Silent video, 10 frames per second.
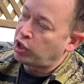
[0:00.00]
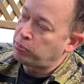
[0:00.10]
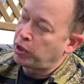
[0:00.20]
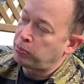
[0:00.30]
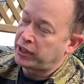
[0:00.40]

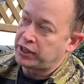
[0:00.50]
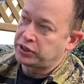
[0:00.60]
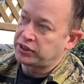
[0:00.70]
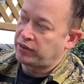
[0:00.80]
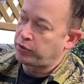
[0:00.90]
poplin. It
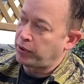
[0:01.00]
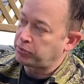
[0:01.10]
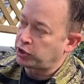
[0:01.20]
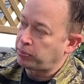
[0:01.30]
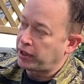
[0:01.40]
doesn't have the
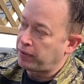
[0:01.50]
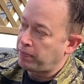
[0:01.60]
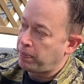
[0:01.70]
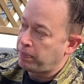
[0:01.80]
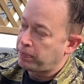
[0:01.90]
ripstop in it.
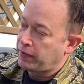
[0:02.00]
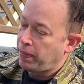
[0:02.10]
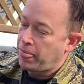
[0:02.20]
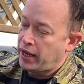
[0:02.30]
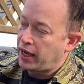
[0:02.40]

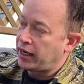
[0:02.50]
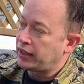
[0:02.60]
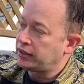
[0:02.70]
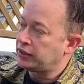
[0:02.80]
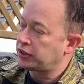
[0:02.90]

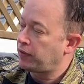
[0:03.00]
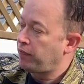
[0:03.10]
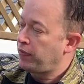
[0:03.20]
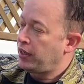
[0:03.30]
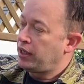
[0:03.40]
And
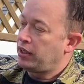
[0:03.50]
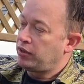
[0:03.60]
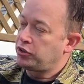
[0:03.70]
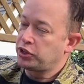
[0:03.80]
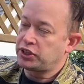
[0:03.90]

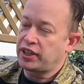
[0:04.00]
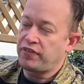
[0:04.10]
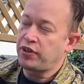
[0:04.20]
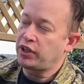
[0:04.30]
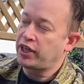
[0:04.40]
just to give
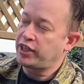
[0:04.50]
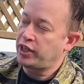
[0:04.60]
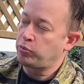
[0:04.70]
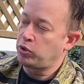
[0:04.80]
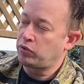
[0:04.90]
you an idea
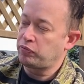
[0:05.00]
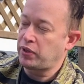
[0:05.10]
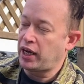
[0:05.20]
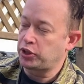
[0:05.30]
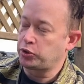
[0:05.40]
of what
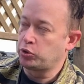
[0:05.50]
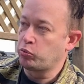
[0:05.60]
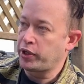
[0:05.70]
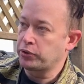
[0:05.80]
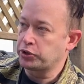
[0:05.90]
actual
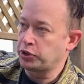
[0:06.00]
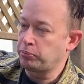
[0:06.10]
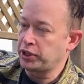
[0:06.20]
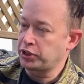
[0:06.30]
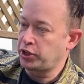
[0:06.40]
real sun
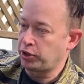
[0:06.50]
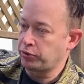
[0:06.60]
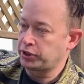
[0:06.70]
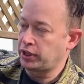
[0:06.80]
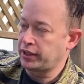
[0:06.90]
bleached colour
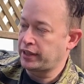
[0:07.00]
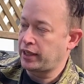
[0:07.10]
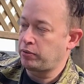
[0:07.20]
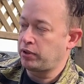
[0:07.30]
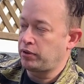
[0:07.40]
is like.
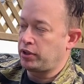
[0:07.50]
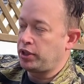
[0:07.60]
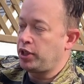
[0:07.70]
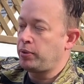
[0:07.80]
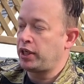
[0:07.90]
Now,
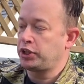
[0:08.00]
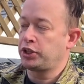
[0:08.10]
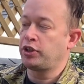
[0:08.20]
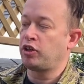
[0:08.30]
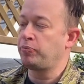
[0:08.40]
you had a
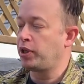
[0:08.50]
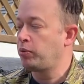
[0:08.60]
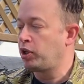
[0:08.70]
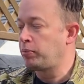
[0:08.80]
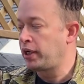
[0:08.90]
shirt off me a
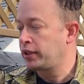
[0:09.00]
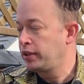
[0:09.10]
while back,